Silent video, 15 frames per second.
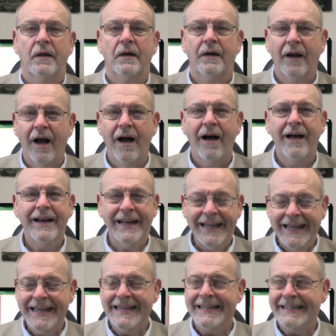God
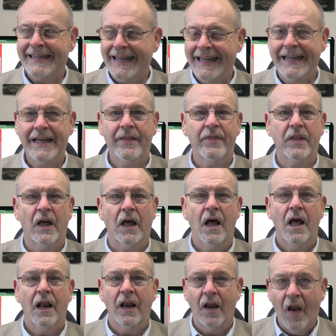is in the
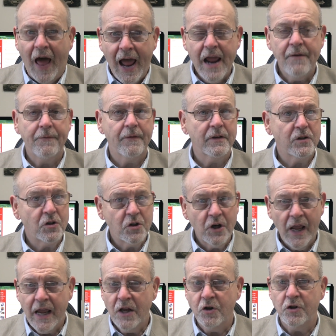
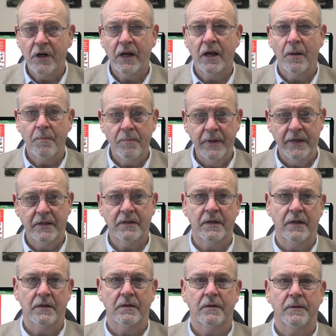life-changing
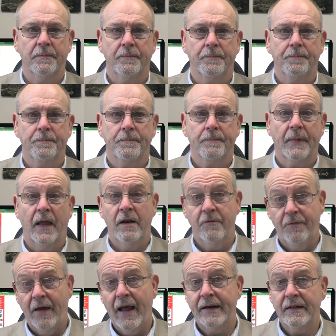business. In
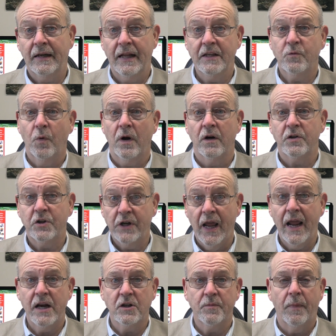fact, unless we are
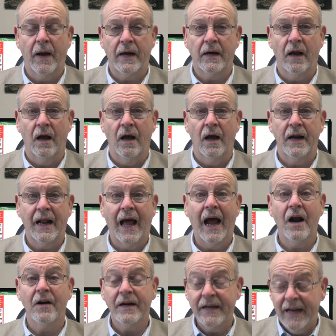changed by God,
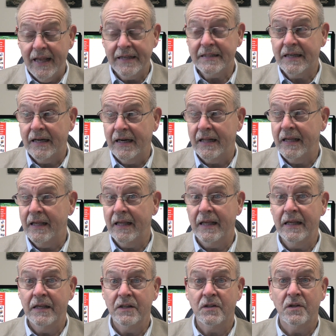our destiny
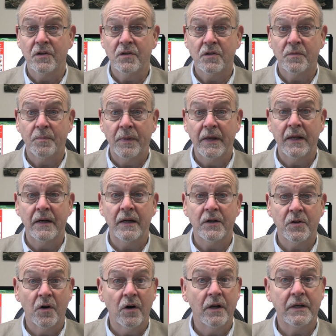is to spend
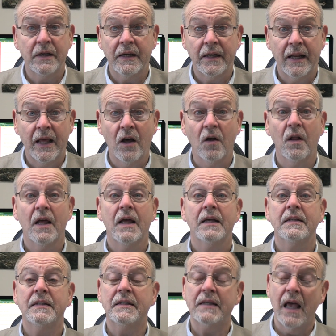eternity in hell,
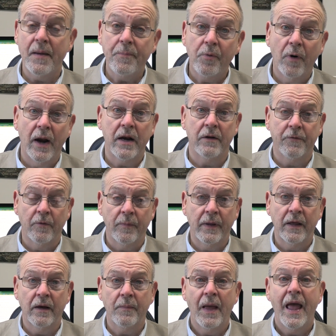separated from
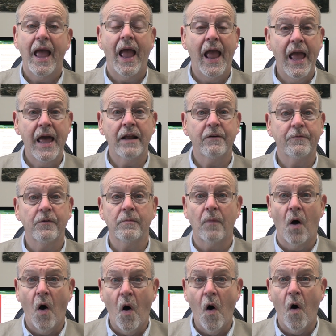Him and
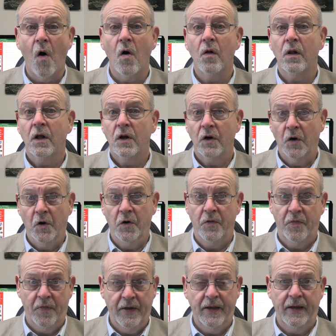from all
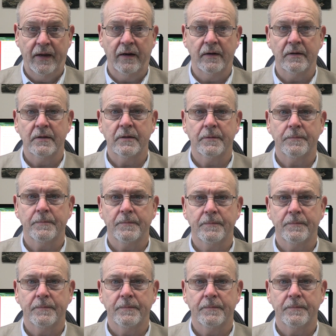good things.